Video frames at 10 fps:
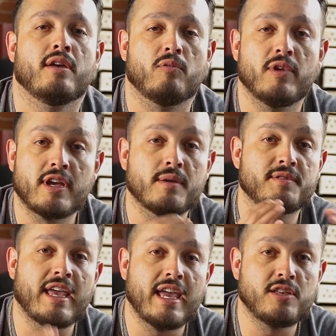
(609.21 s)
When it comes
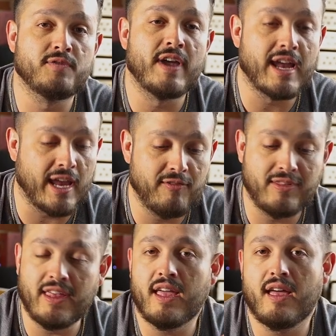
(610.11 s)
to HVAC, if
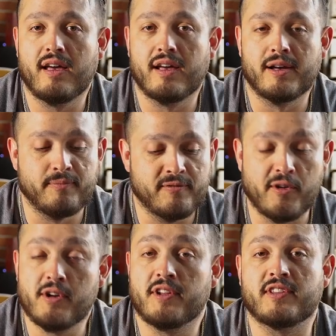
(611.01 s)
the
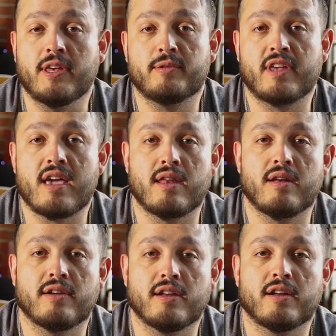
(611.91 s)
furnace keeps kicking
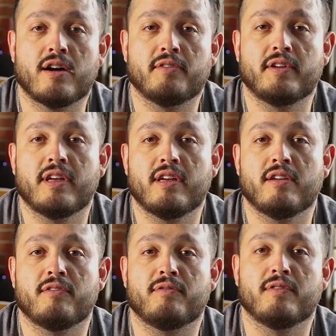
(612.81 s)
on and off,
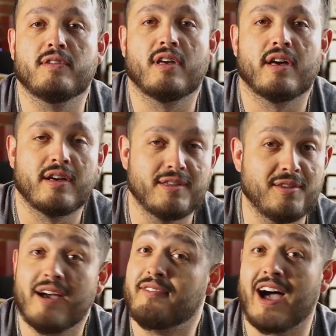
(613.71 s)
if you
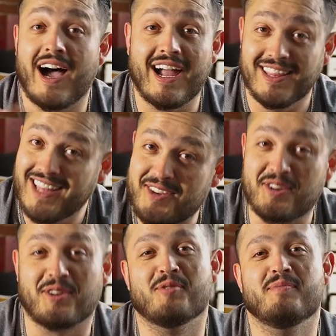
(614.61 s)
have a high
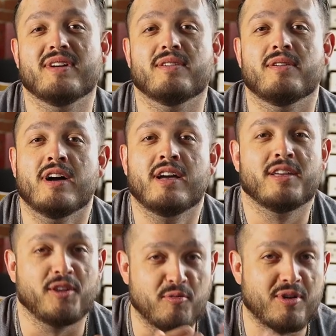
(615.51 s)
electrical bill,
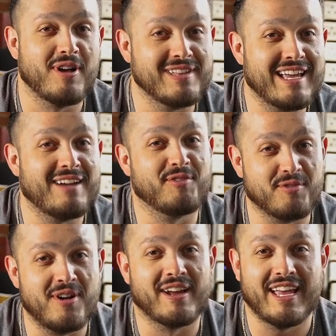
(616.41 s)
you probably have the
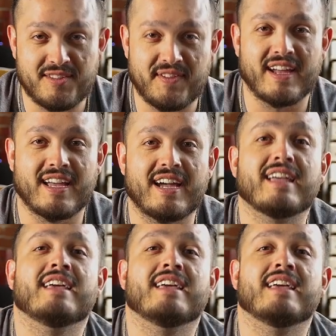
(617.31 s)
wrong HVAC guy.